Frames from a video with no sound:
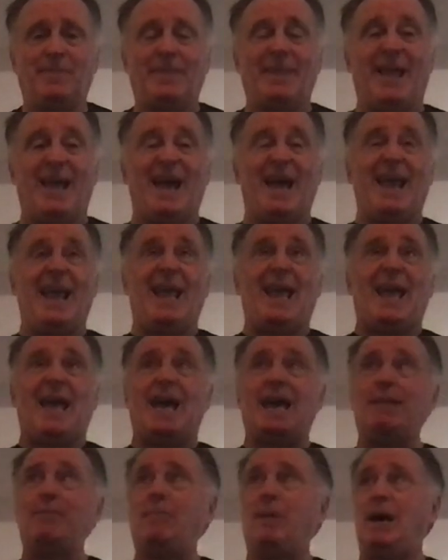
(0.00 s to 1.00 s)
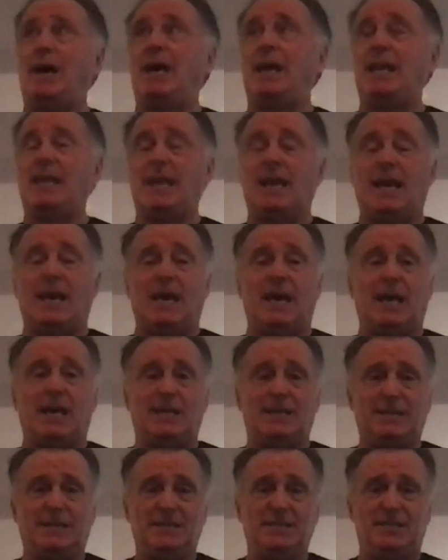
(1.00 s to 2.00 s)
had my
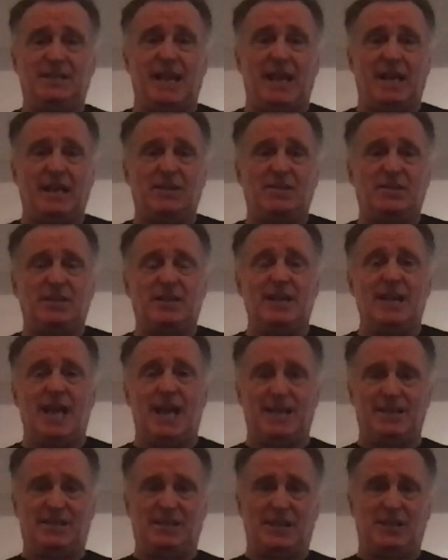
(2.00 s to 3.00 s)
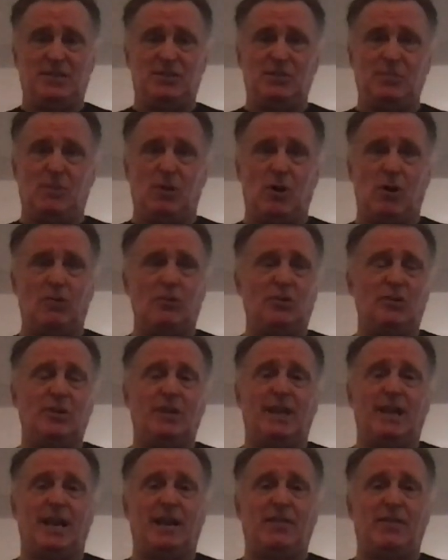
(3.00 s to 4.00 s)
dentist nonsense tomorrow, couldn't
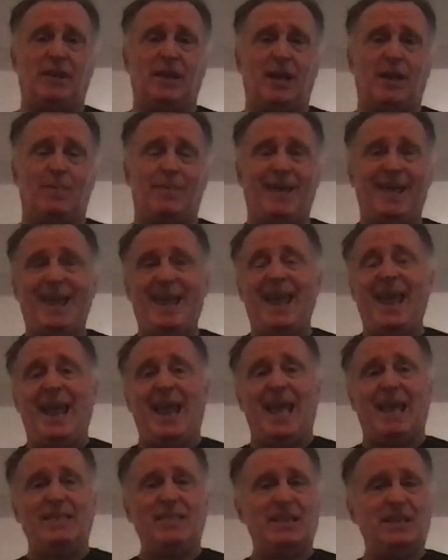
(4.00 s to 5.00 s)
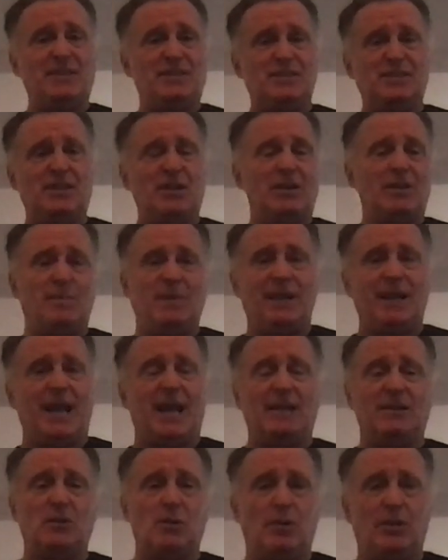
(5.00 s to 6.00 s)
get anything up, and this is going to be an
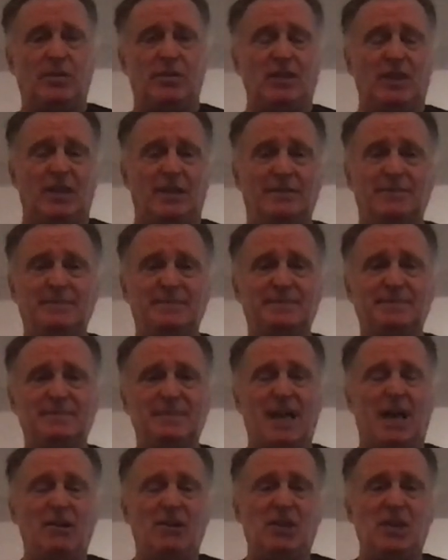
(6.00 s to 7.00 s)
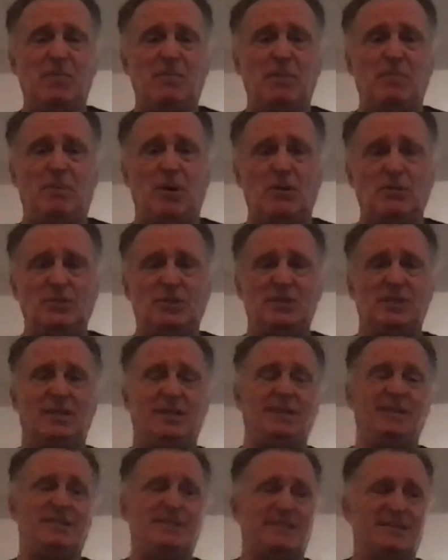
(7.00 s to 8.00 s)
ongoing thing. I'll keep you
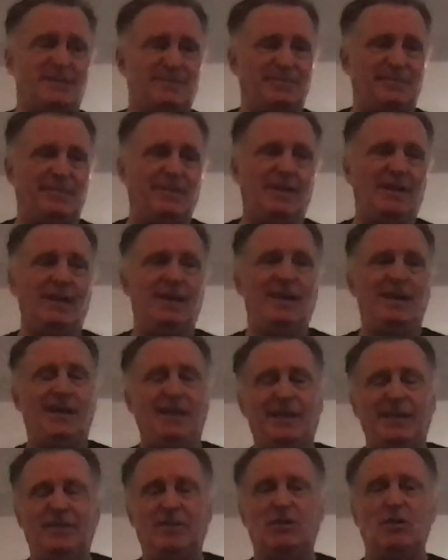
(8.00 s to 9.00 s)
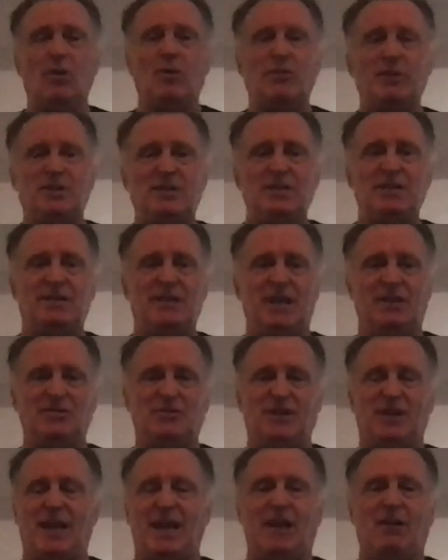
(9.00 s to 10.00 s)
posted. The gory details are
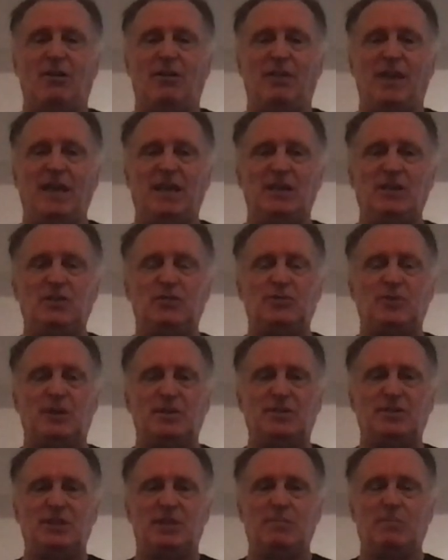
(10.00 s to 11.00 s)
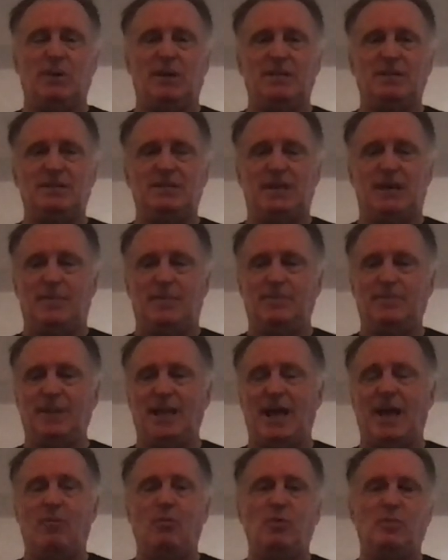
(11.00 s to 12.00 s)
not all that interesting, but
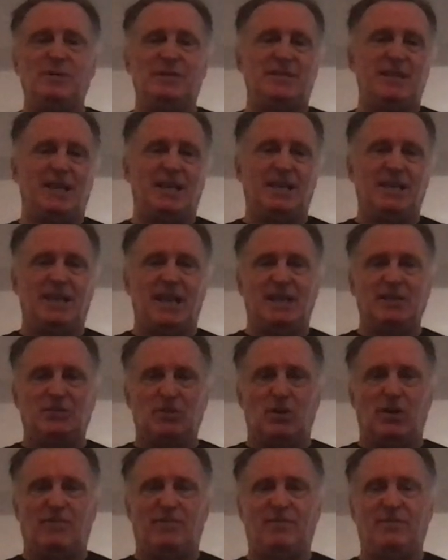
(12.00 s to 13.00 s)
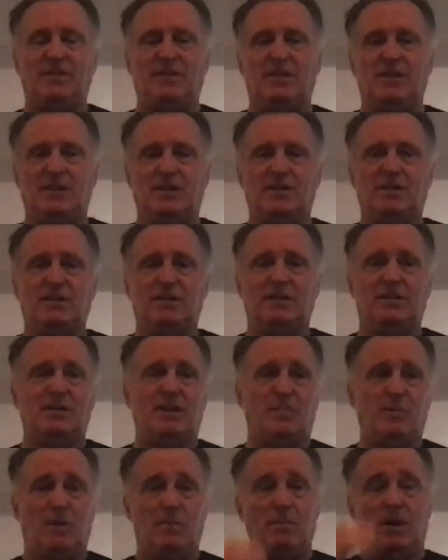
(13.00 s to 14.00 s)
I will be taking days off in the
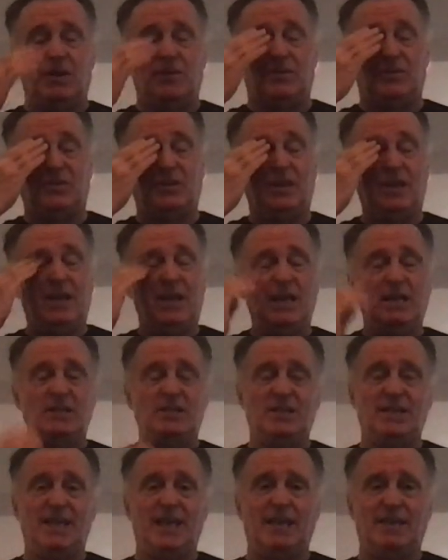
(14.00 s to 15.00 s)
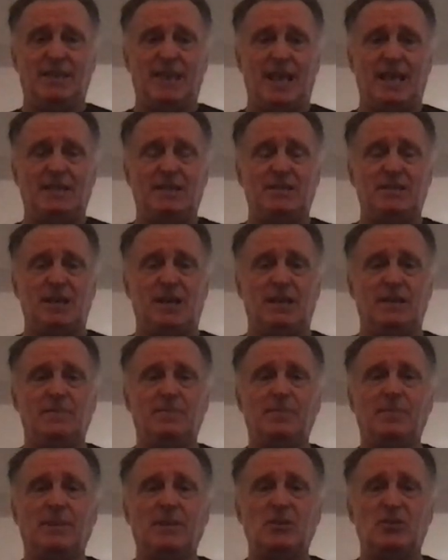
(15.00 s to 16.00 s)
coming months to get that
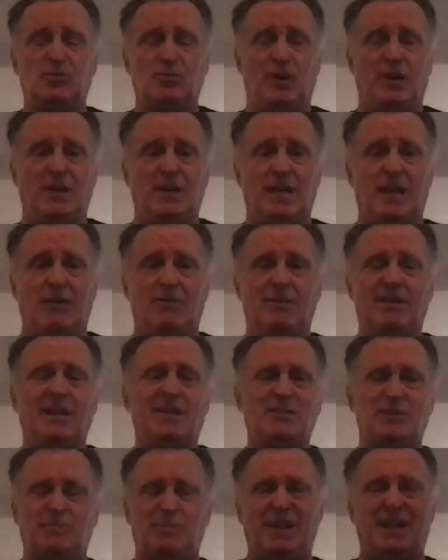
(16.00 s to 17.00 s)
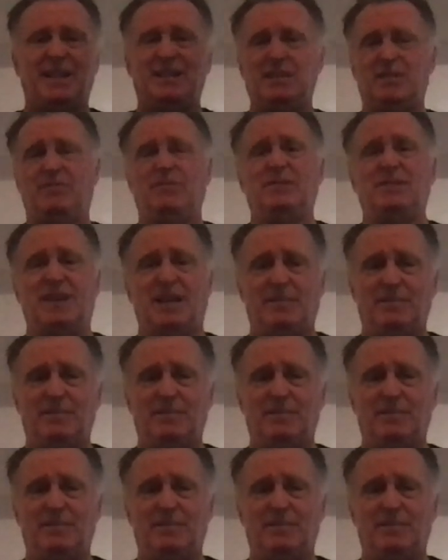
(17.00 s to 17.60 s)
straightened out. I'll explain a different time.